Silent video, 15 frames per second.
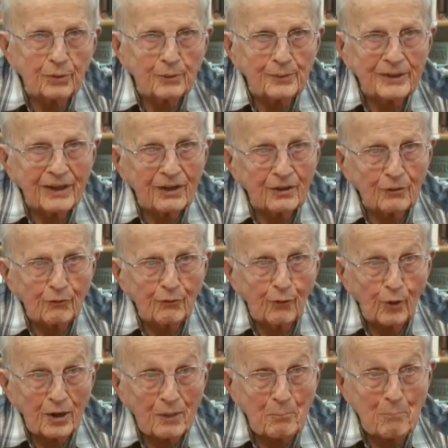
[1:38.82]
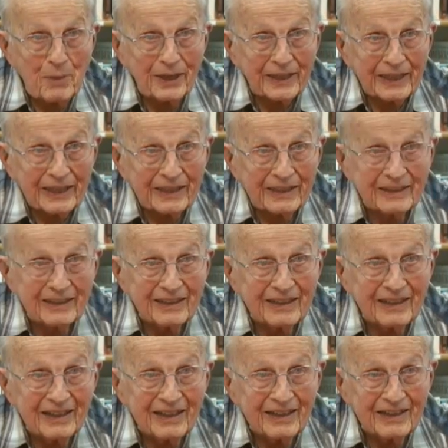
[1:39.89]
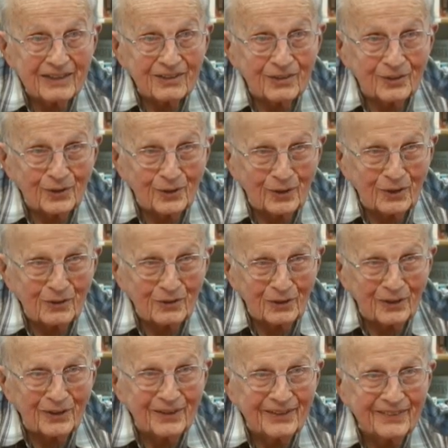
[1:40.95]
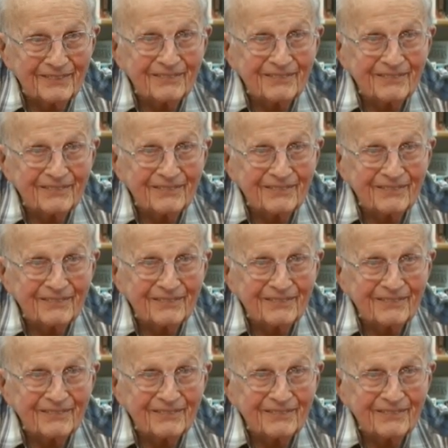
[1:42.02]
Put me down in Fort Benning, Georgia.